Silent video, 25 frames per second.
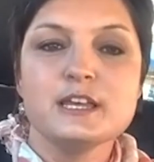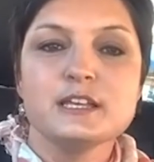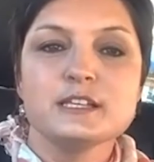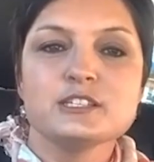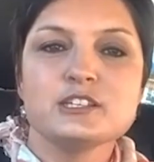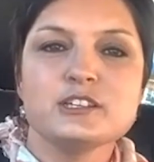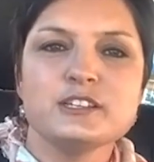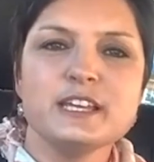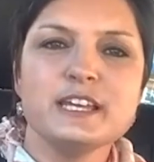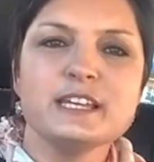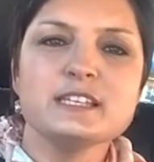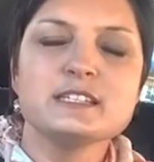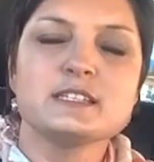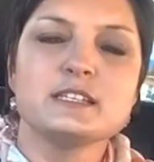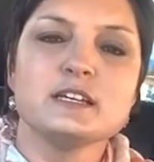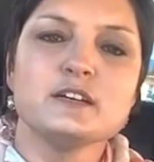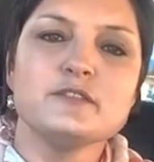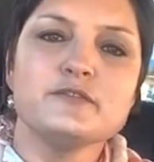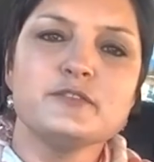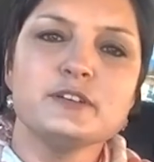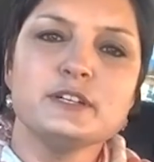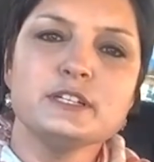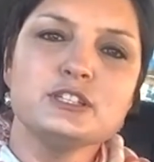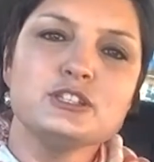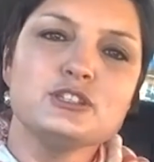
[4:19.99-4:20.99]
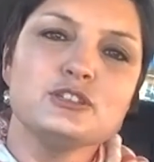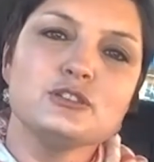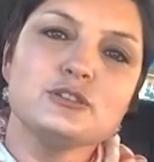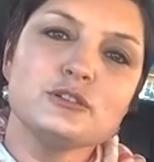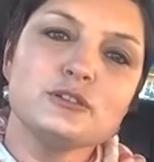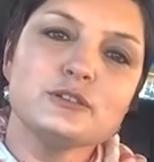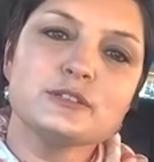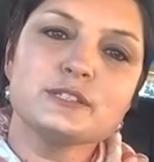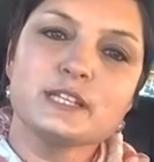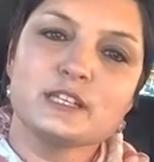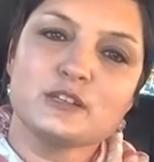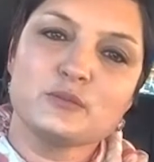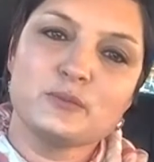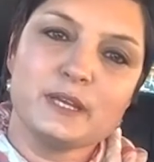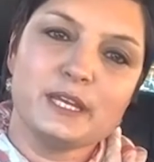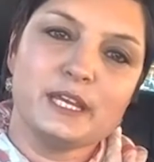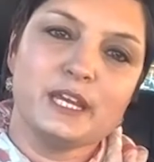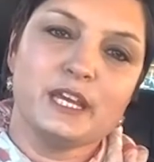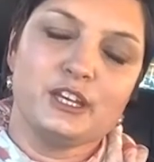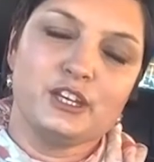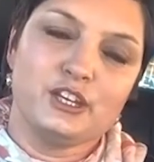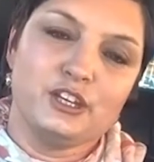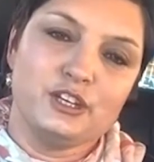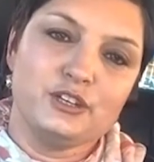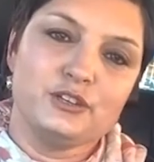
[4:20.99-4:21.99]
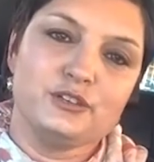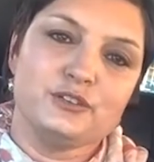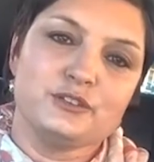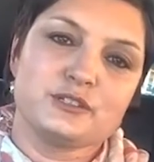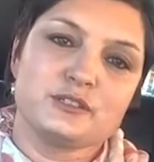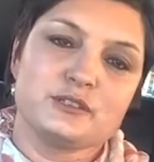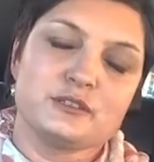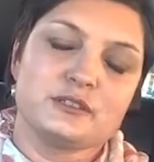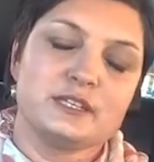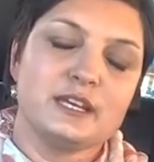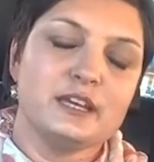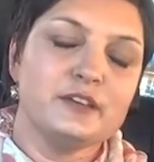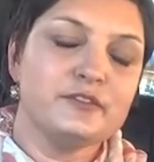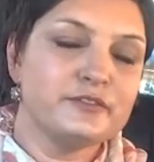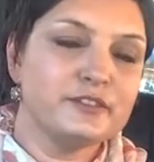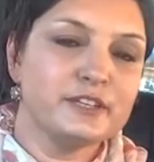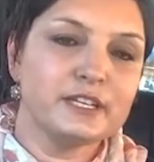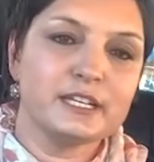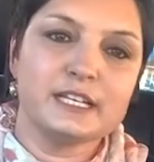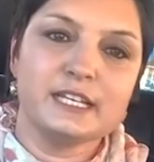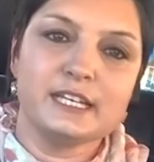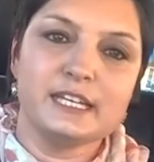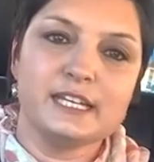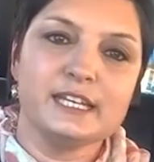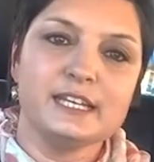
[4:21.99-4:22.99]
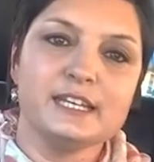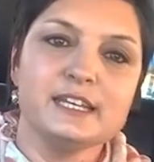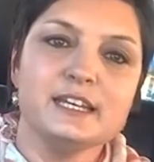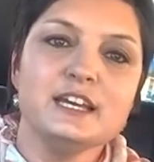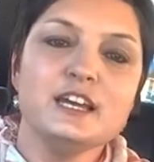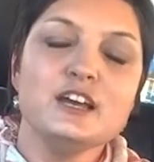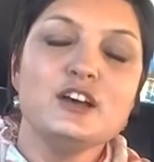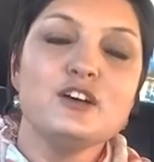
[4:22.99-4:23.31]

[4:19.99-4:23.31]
So there's different tools that we can use, definitely.